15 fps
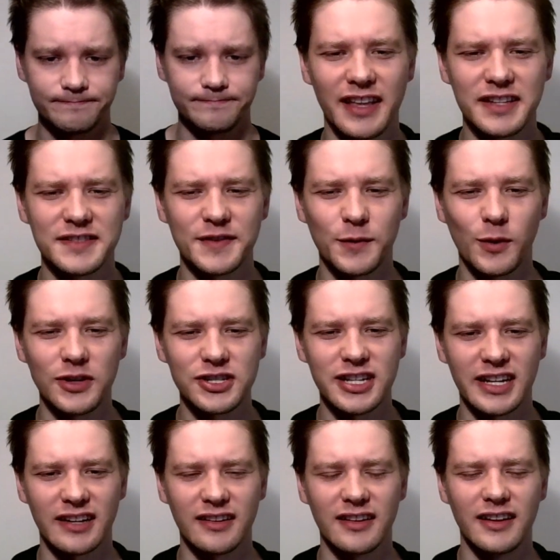thanks for
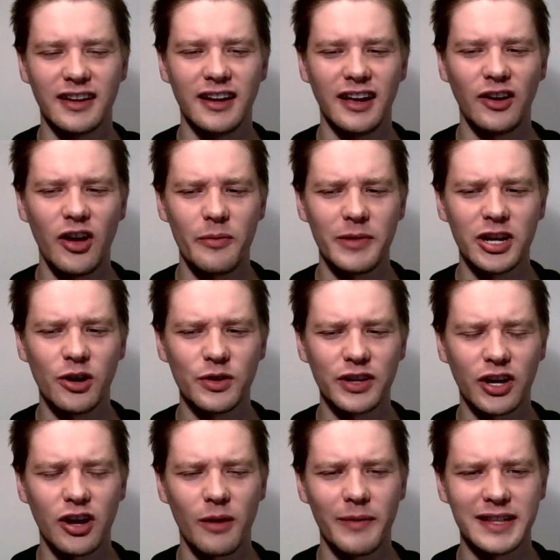watching, and let me know in
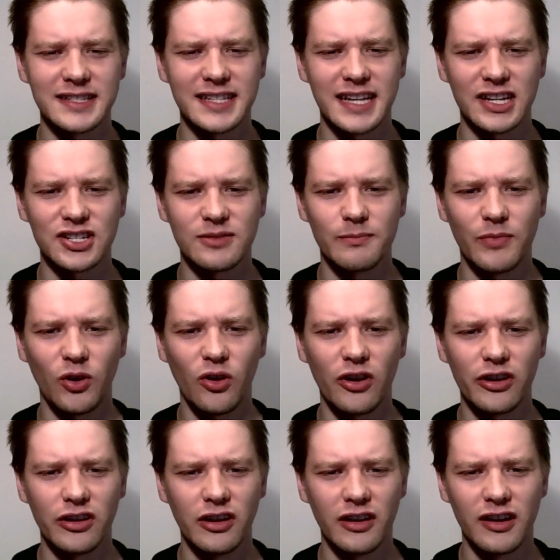the comment section
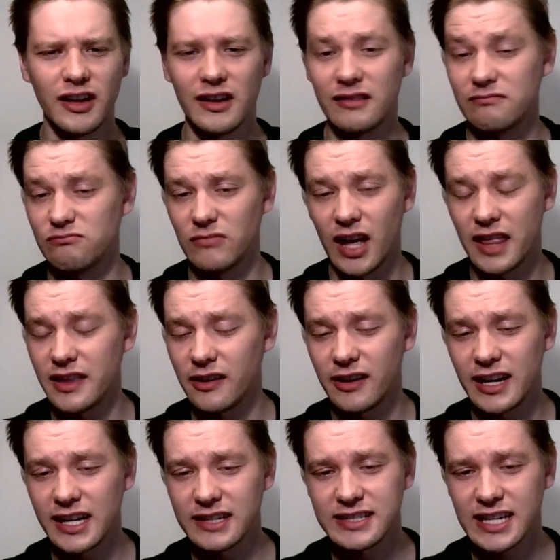below, are there
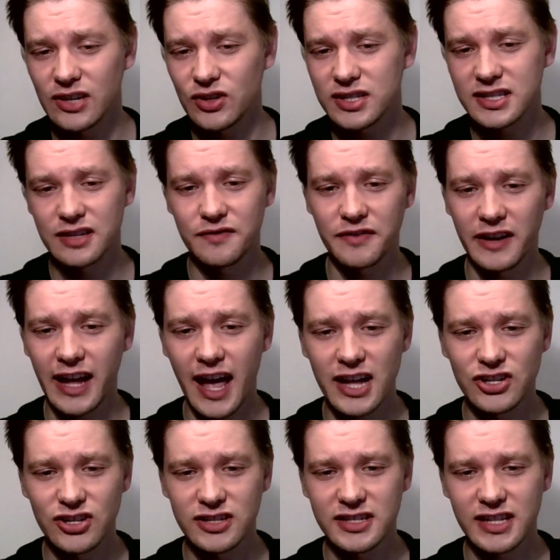any delisted free
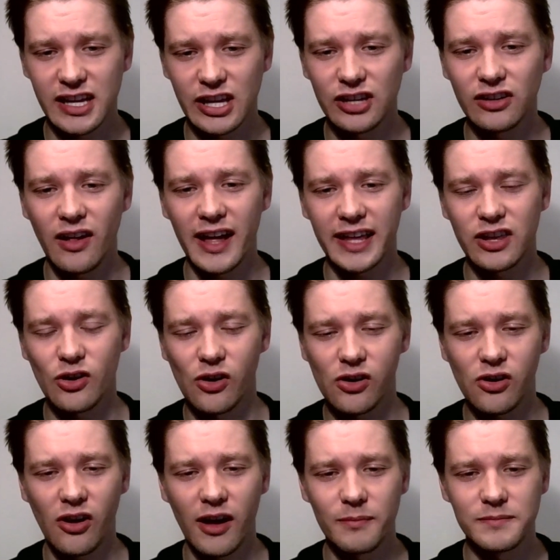agents that you'd like your
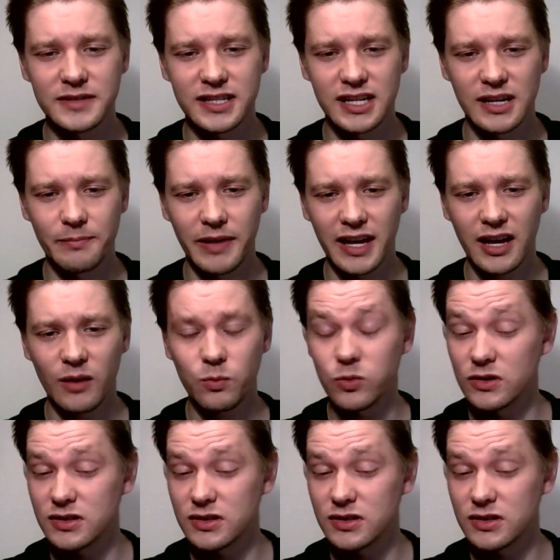club to pick up?